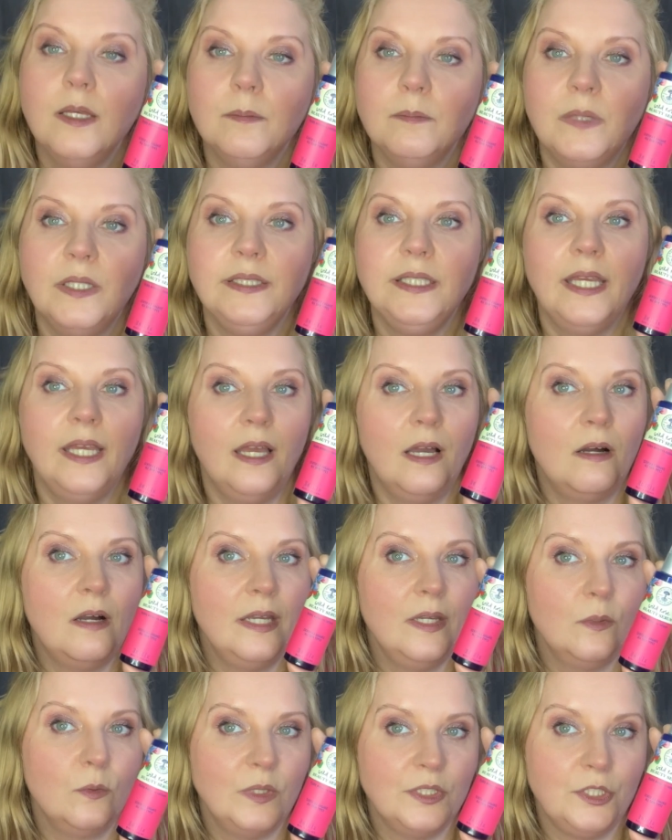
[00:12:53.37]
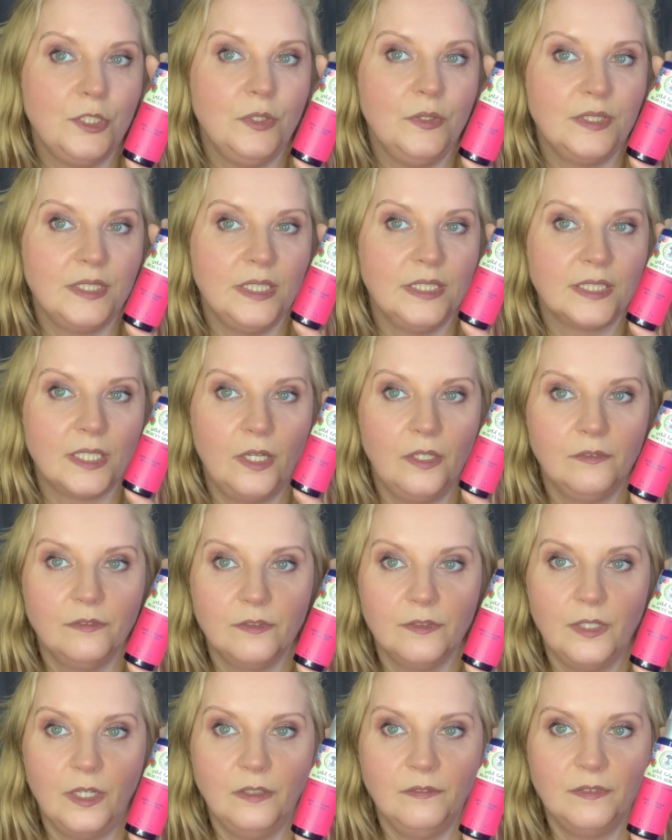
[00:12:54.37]
But yeah, I always use this over
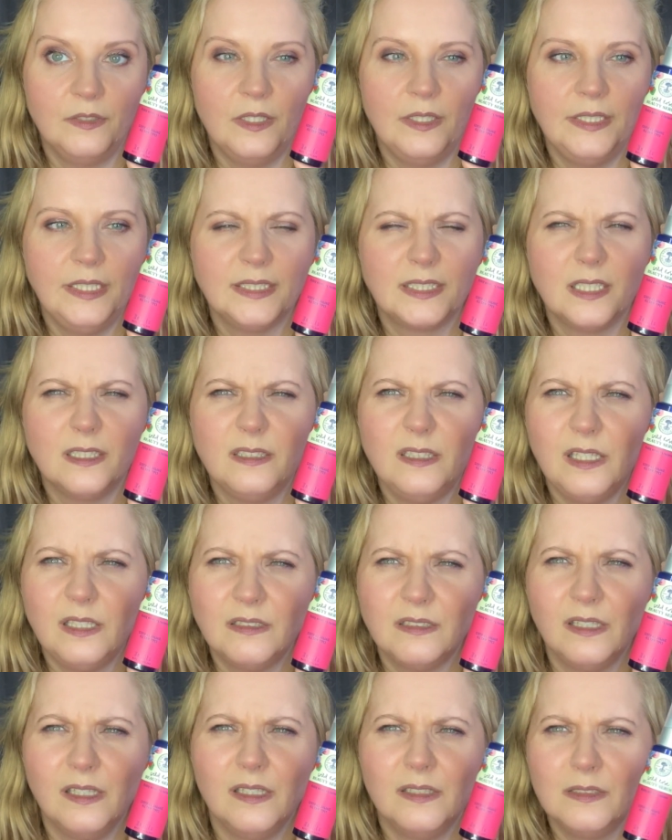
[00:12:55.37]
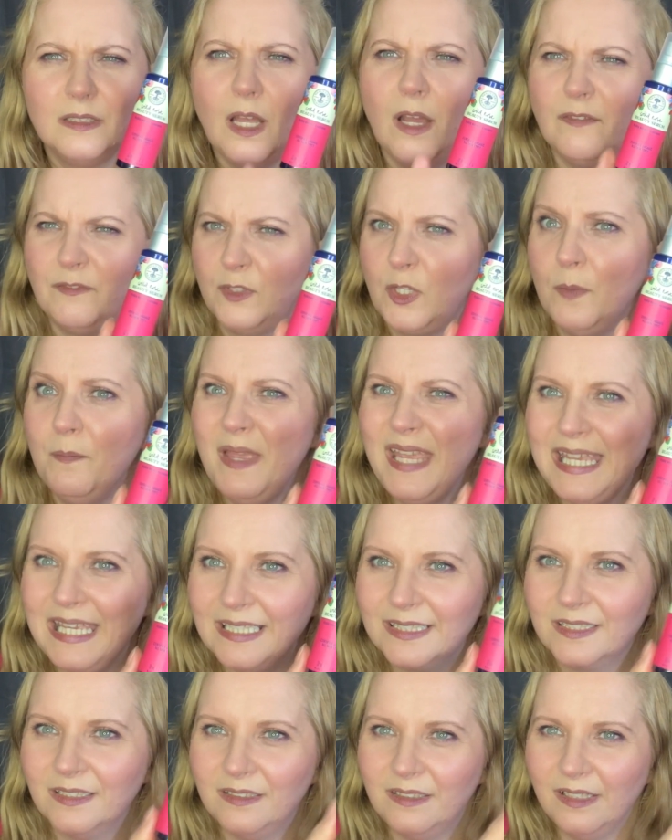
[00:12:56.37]
and over and it's addictive. Like to me,
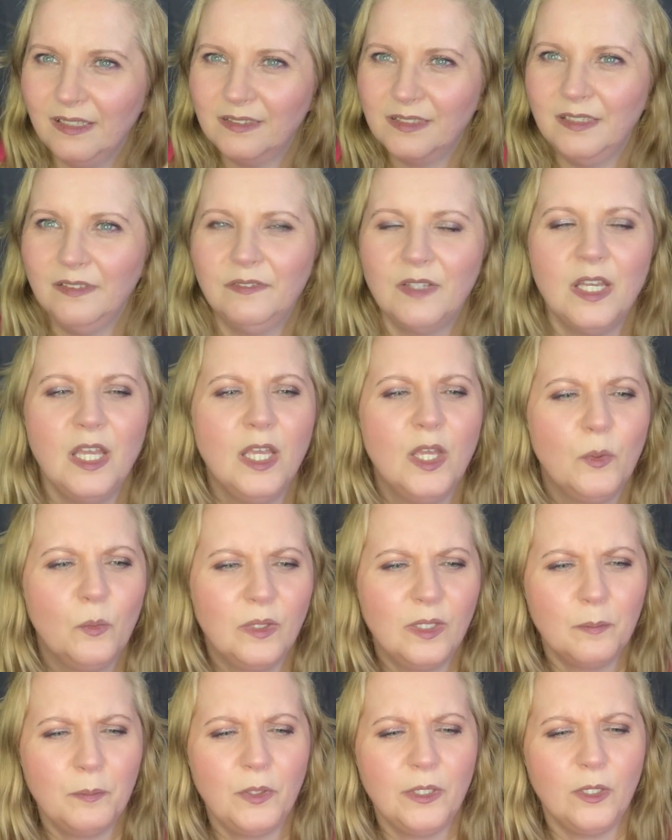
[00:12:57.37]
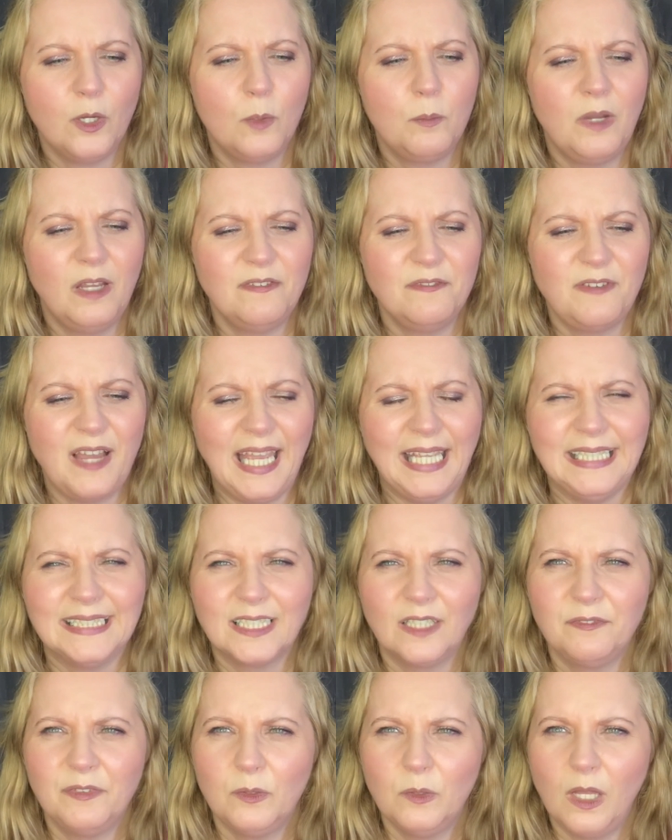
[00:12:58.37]
it's addictive. When I put it on my face,
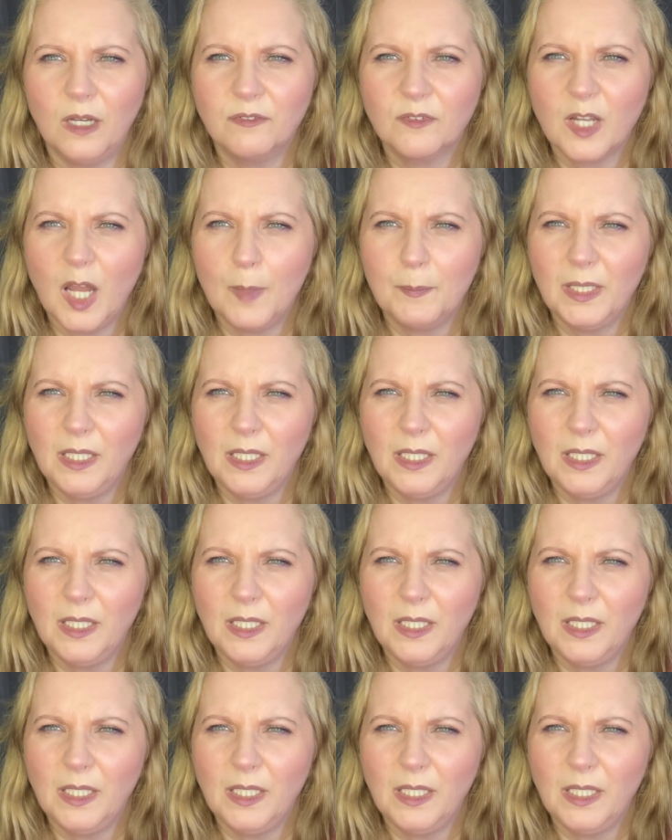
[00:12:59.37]
I feel like I've come